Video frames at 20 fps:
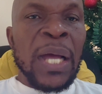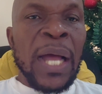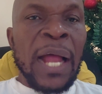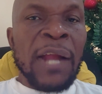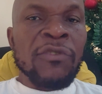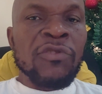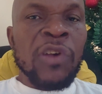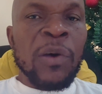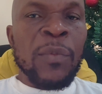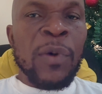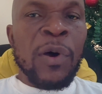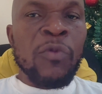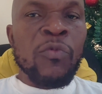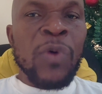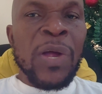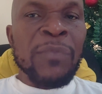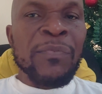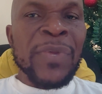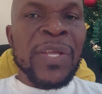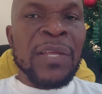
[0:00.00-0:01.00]
and
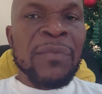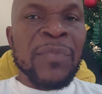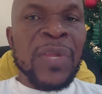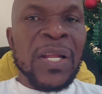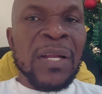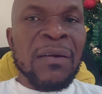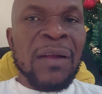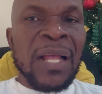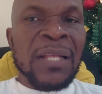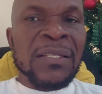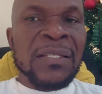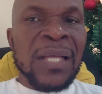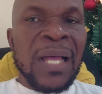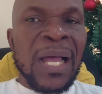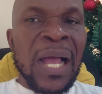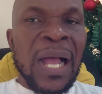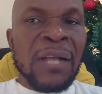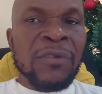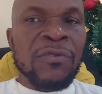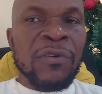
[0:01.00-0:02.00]
Commonwealth Immigrants
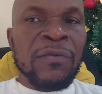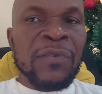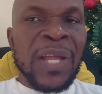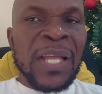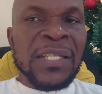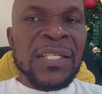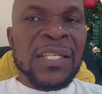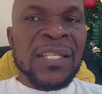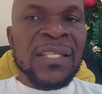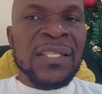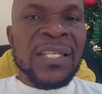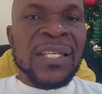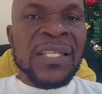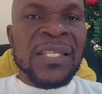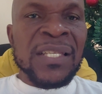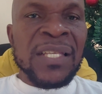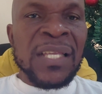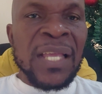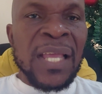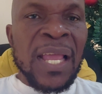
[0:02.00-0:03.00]
Act of
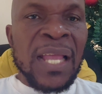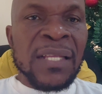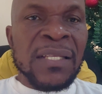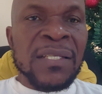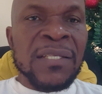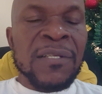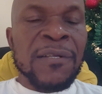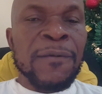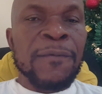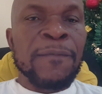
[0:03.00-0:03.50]
1968.